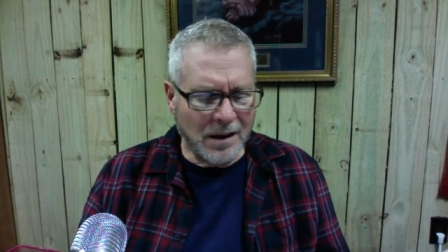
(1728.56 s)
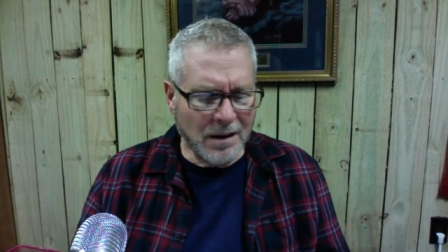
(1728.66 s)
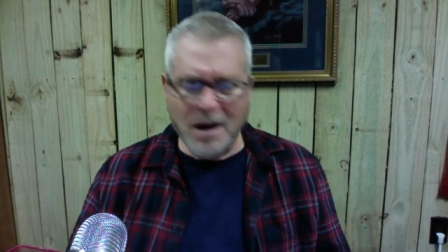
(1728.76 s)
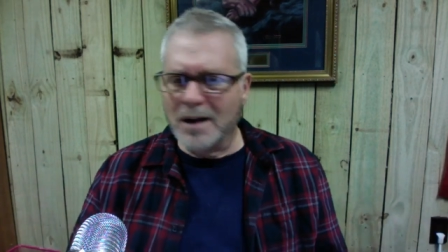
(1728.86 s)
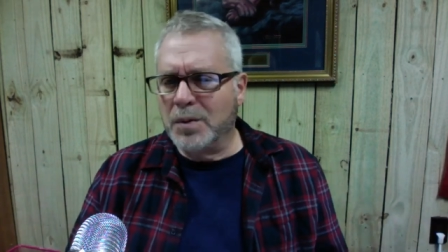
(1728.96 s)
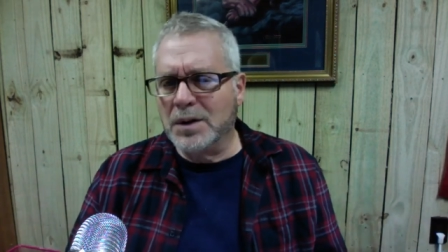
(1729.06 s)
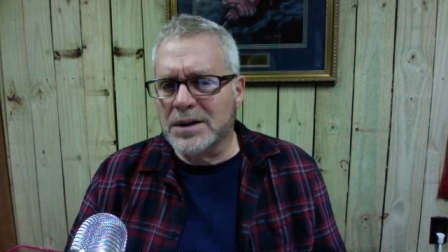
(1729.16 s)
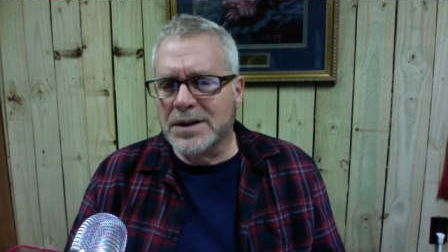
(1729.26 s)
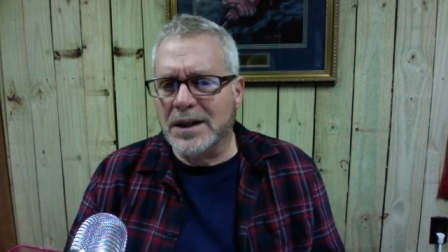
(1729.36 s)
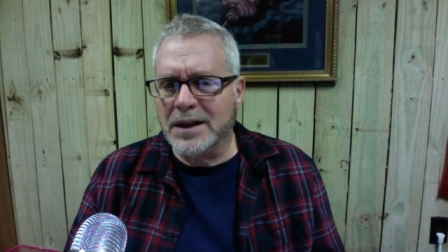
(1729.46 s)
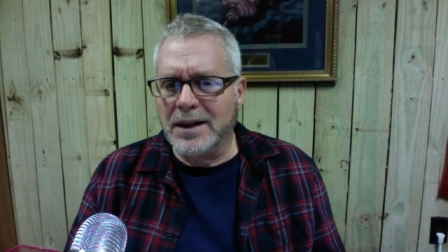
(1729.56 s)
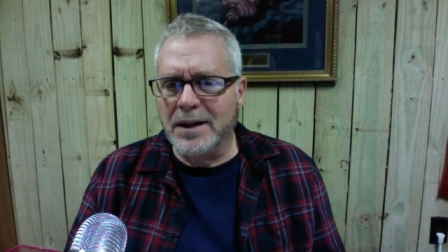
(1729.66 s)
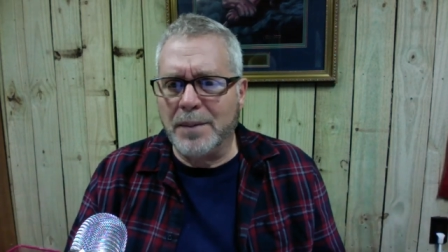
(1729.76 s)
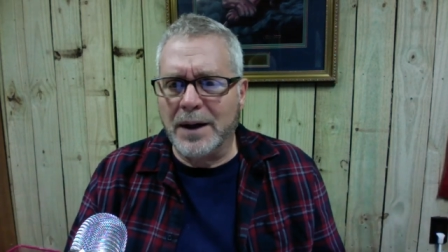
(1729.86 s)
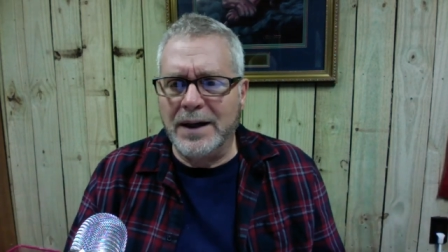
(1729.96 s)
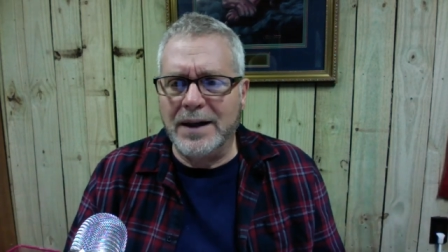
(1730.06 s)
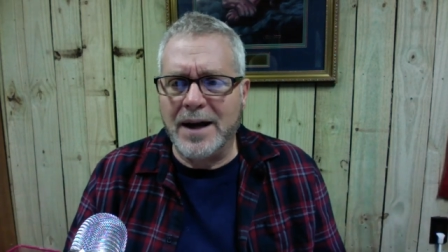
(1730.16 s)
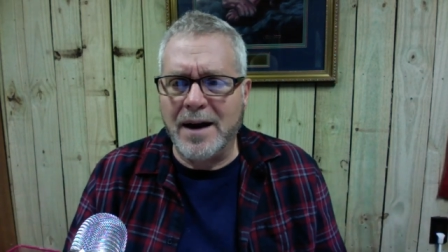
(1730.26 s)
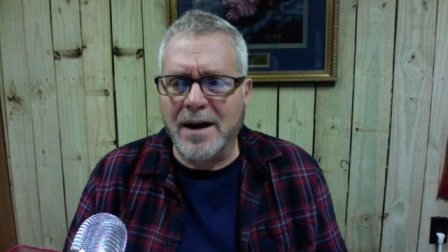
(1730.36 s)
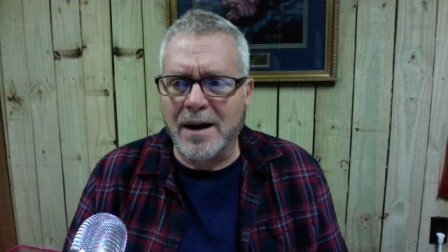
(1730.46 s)
God wouldn't send anybody to
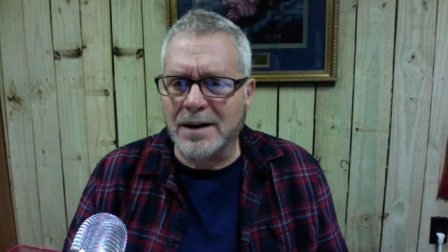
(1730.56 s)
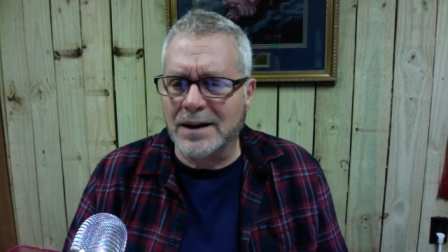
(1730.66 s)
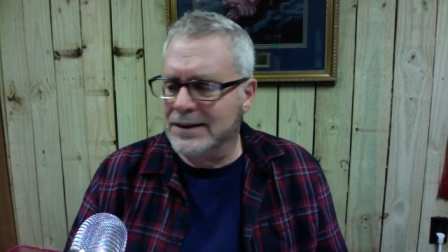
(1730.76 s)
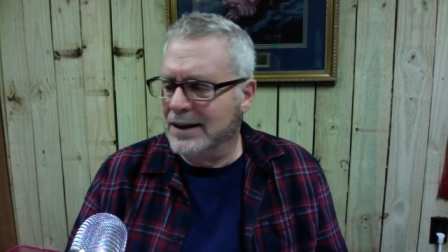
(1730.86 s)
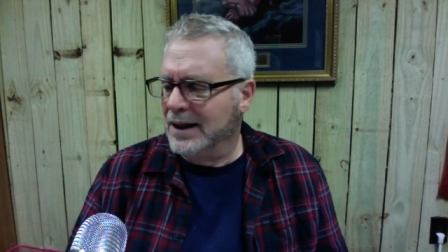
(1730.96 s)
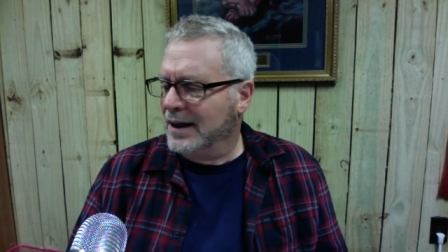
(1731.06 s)
hell,